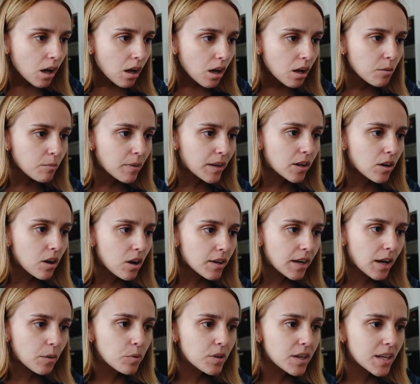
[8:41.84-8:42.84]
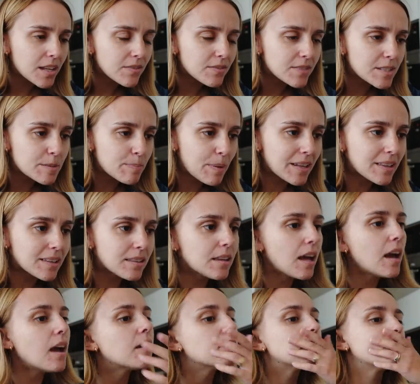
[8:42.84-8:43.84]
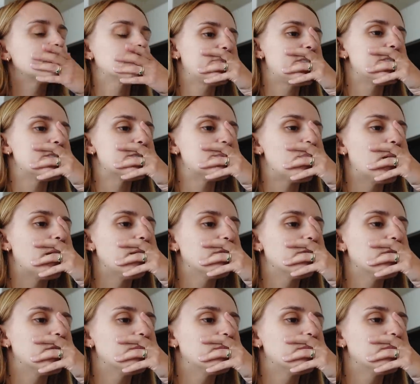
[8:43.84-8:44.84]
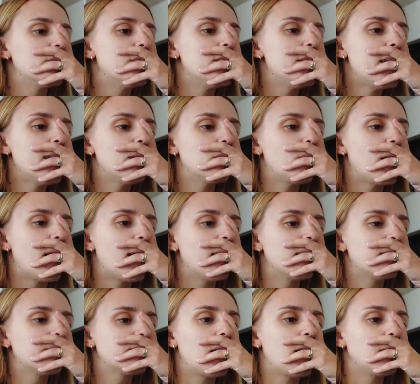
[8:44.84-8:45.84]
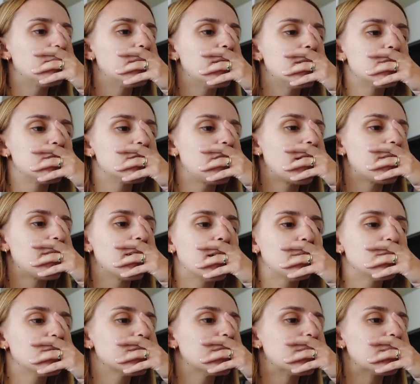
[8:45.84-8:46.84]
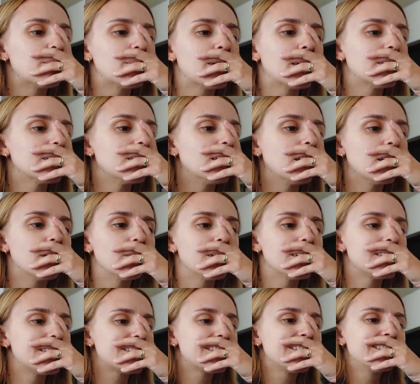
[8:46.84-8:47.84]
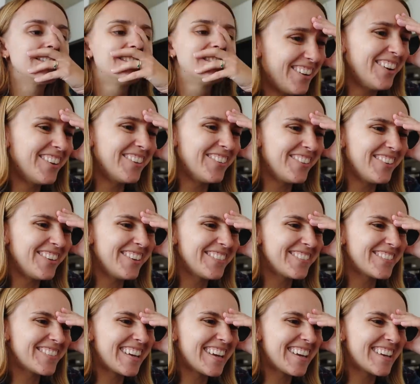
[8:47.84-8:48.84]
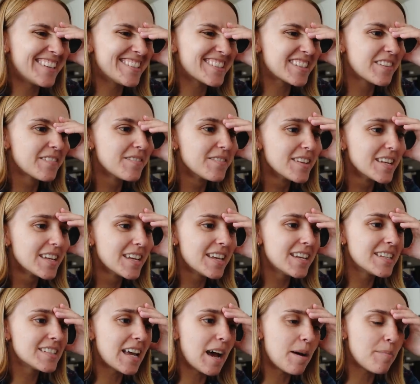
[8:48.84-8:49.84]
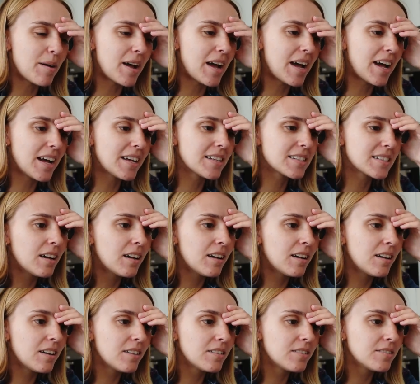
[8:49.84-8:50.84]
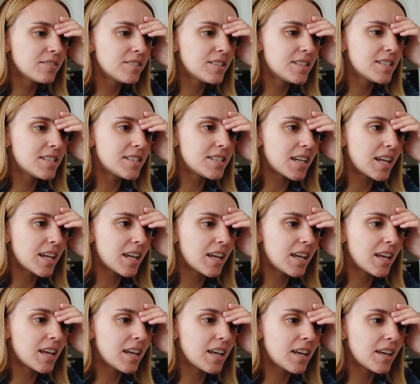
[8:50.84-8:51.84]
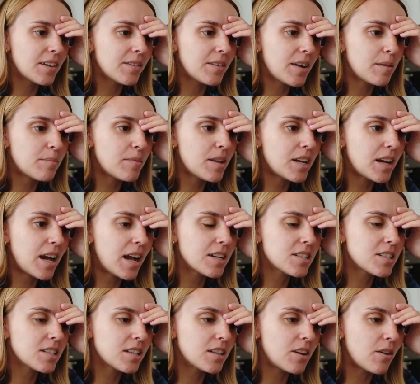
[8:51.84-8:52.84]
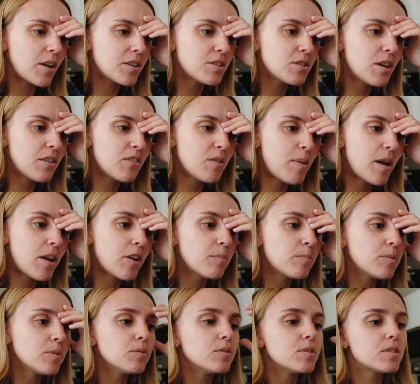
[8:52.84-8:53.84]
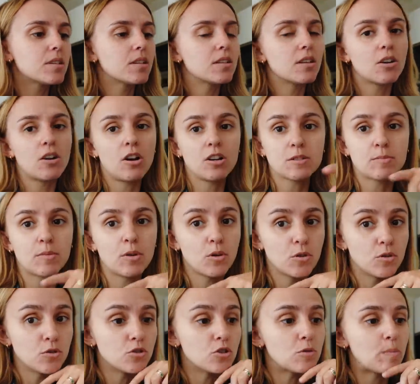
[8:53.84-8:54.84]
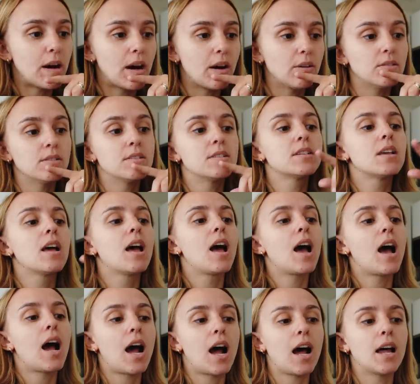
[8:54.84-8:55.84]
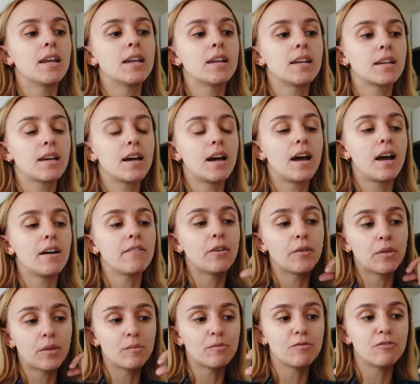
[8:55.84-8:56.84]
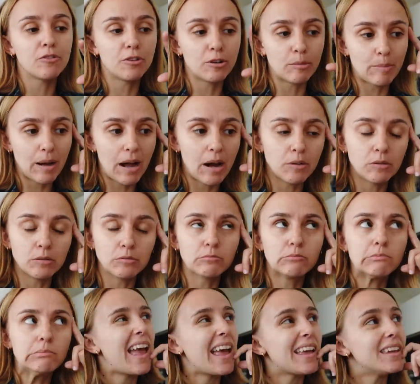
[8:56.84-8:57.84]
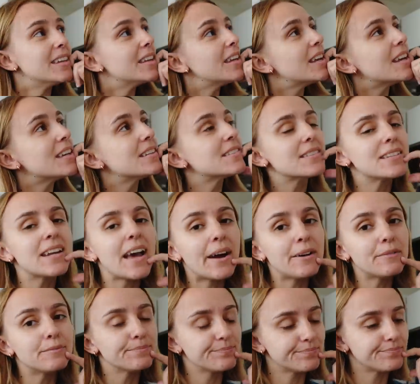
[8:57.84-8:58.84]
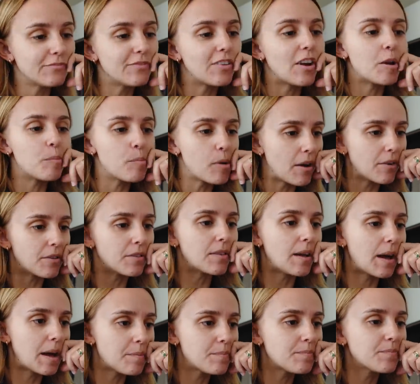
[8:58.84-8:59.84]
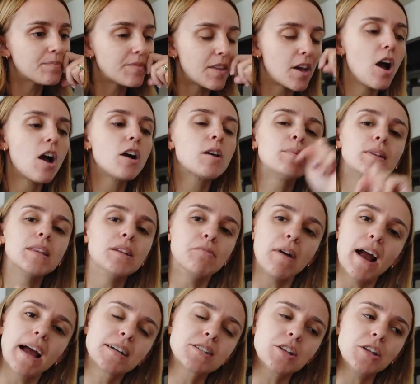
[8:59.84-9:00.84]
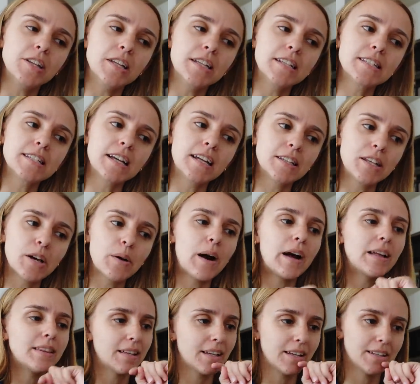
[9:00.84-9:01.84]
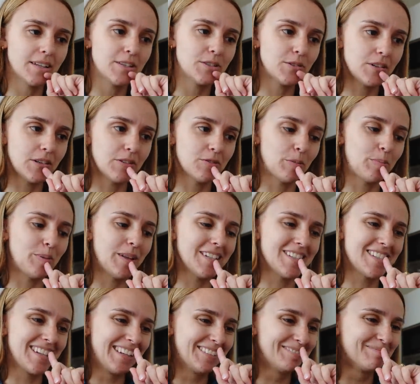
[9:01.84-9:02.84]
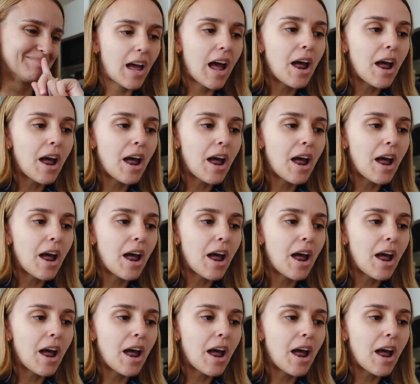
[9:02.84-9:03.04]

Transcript: Oh my God, I wouldn't even spend that. This is painful. Knitwear. I'm literally, I think I'm just gonna pick the lowest on all of these. Is that bad? Oh dear. I mean, actually no, I do have a pair of boots that cost me a hundred pounds and I've owned them for about eight years now. I'm very proud of that. They are completely wrecked on the inside though. I think they do need replacing.